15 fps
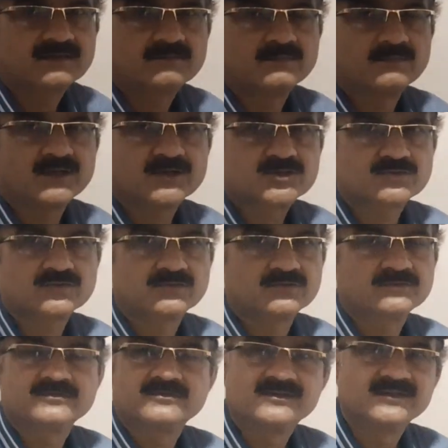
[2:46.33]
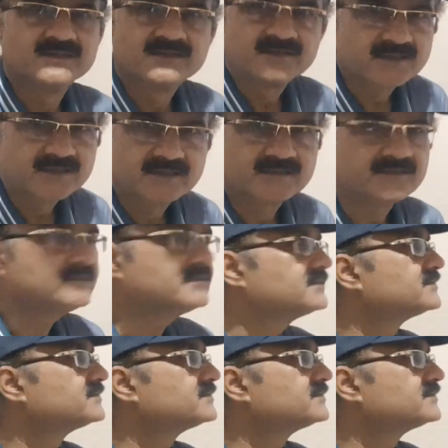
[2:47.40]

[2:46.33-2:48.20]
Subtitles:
much to learn here,